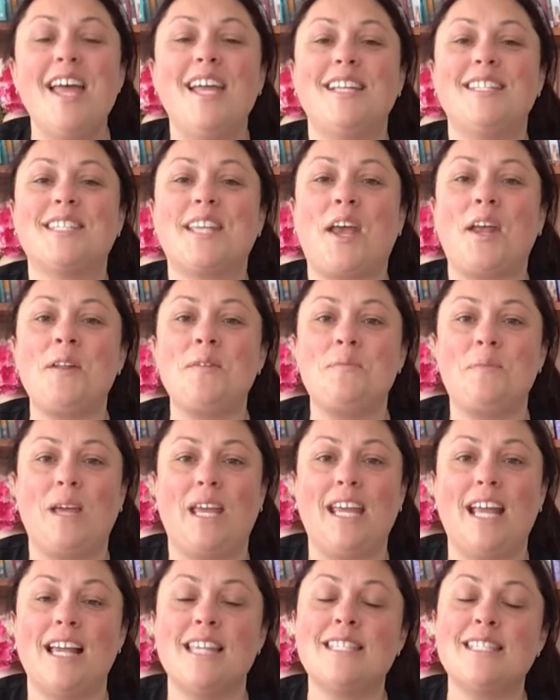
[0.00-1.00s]
it's going to
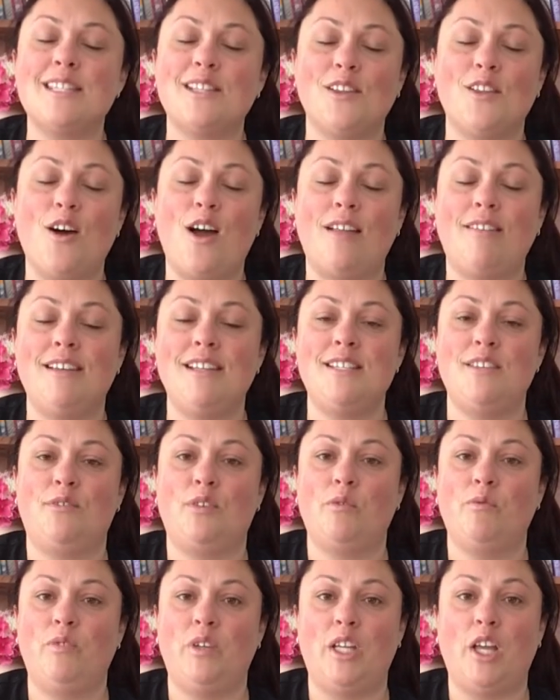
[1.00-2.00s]
be a slightly
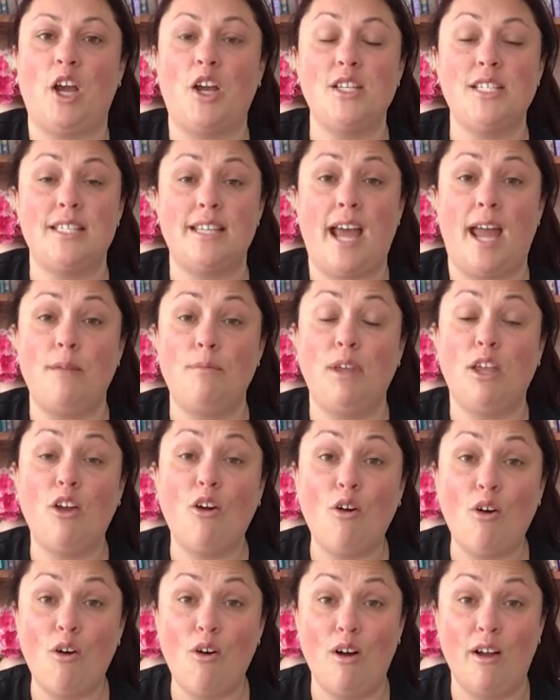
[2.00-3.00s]
different video today
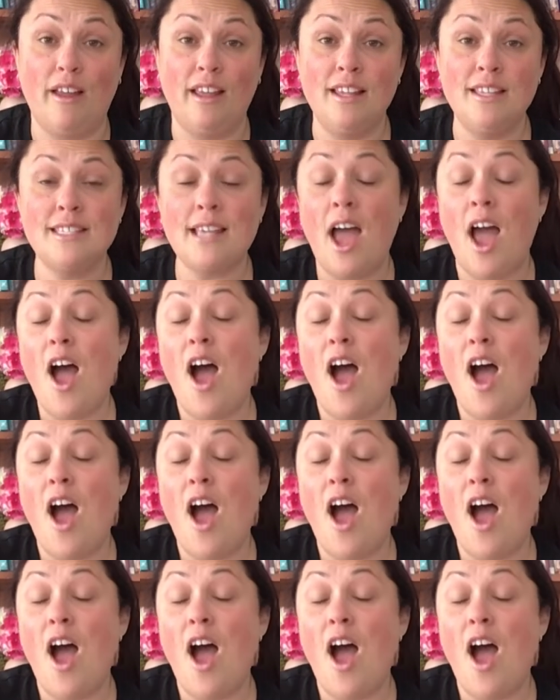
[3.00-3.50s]
because